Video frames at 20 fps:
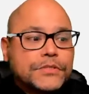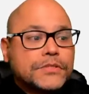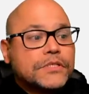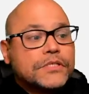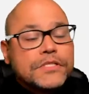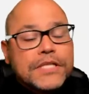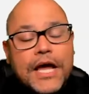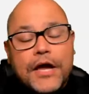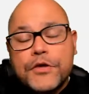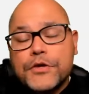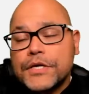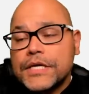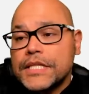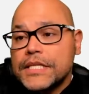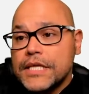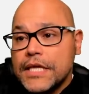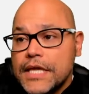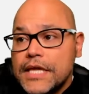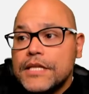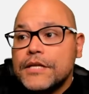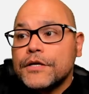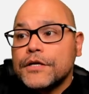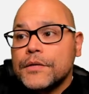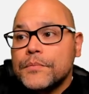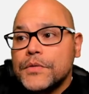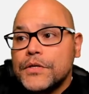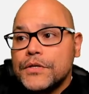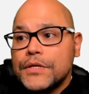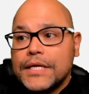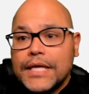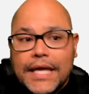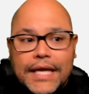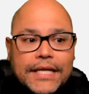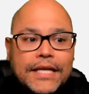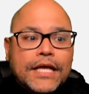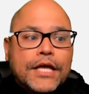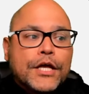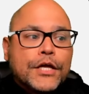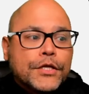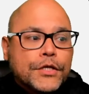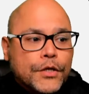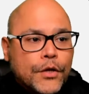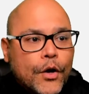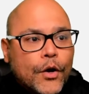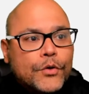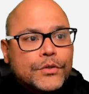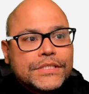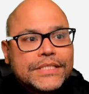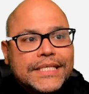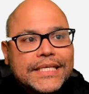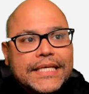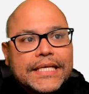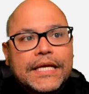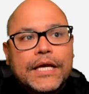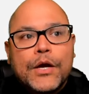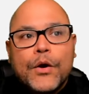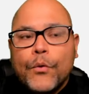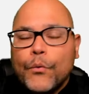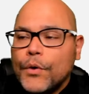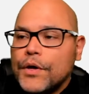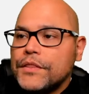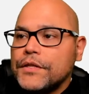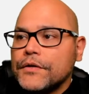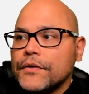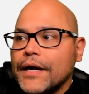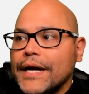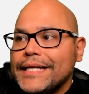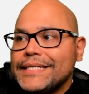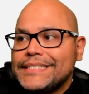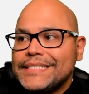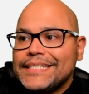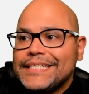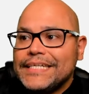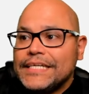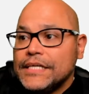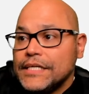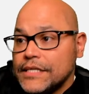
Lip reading: Now you can intercommunicate your OT with your IT,